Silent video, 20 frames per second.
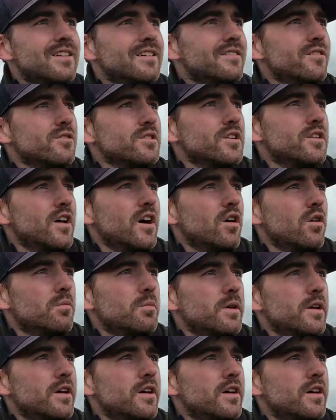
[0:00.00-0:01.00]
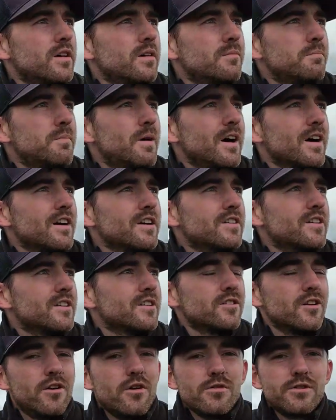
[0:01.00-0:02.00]
I know that that'll be back in the
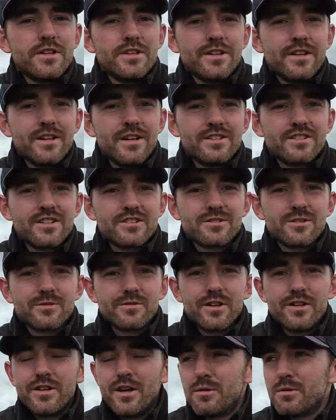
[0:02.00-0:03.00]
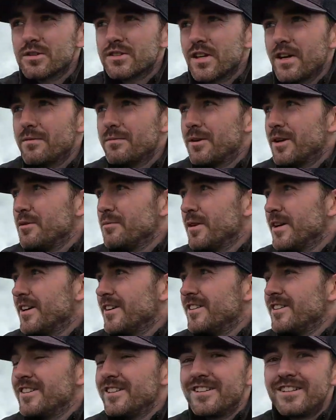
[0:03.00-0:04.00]
cloud in just over an hour's time when I'm there.
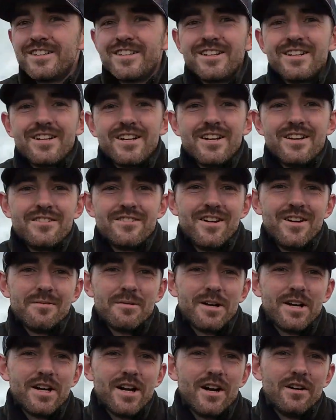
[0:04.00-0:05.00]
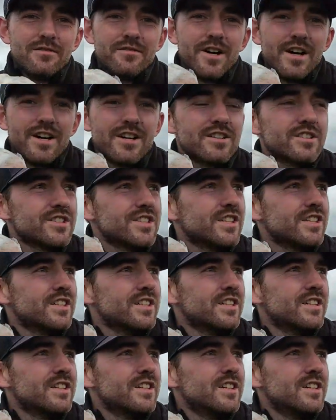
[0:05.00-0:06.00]
Now I'm going to have this,
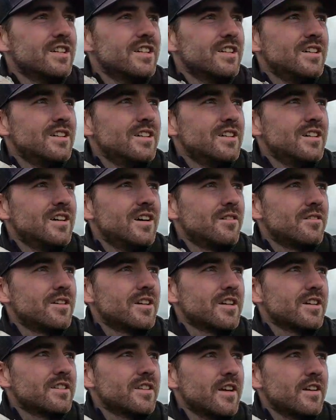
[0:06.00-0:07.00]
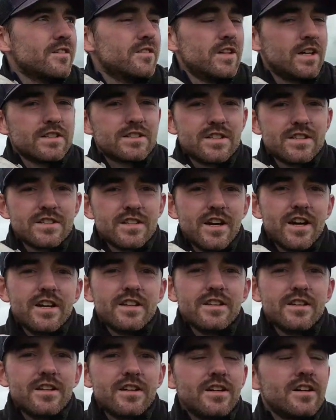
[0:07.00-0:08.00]
I'm going to continue this descent.
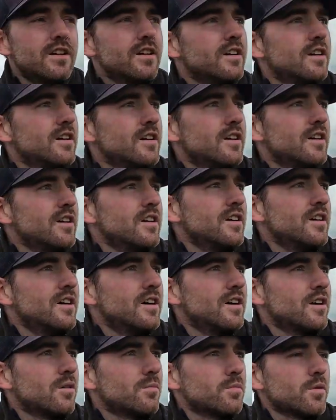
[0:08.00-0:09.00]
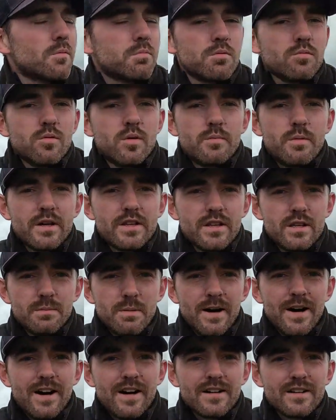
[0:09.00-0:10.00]
I'll probably bring you
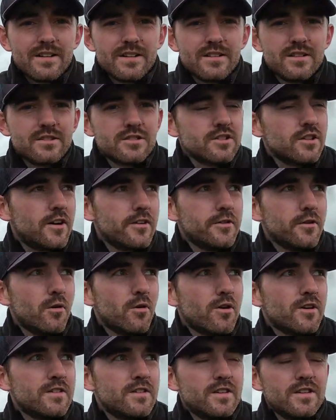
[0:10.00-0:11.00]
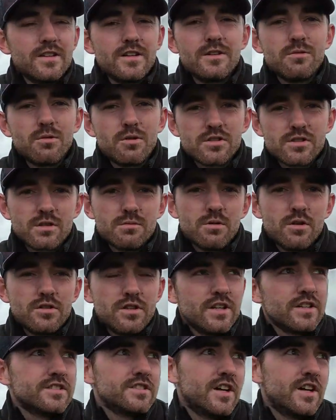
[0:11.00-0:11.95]
back and start talking to you once I'm on this